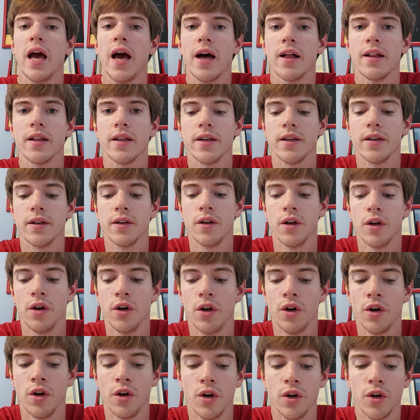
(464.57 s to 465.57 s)
Alley,
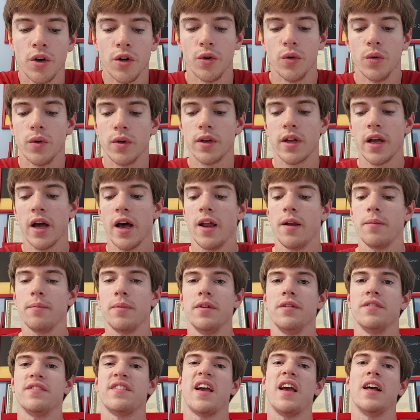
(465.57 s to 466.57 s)
who had kind of
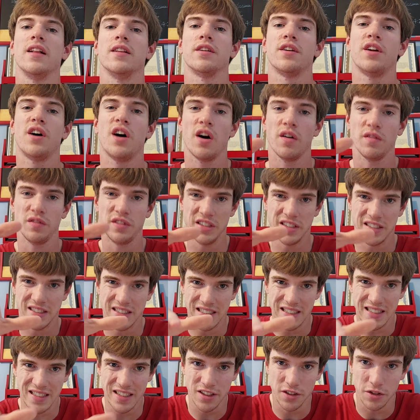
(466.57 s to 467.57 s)
been tailing off just
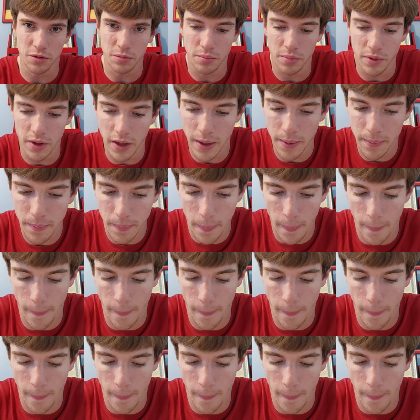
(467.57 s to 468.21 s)
a little bit.